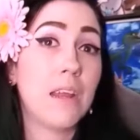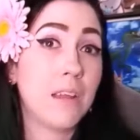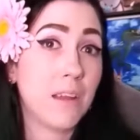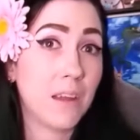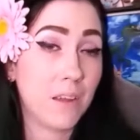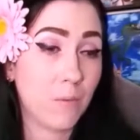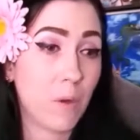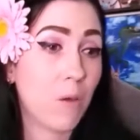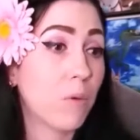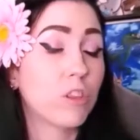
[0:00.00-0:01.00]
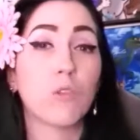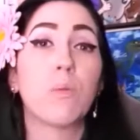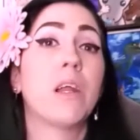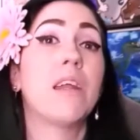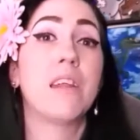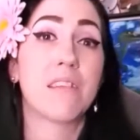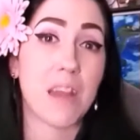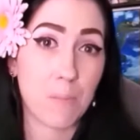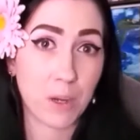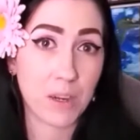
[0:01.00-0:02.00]
in, well, we'll just put it in
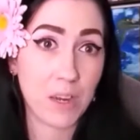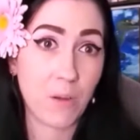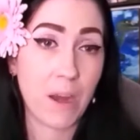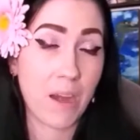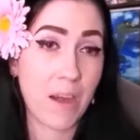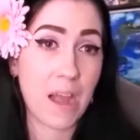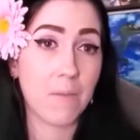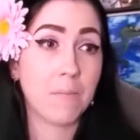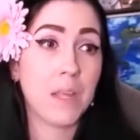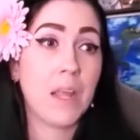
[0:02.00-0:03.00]
the San Bernardino area.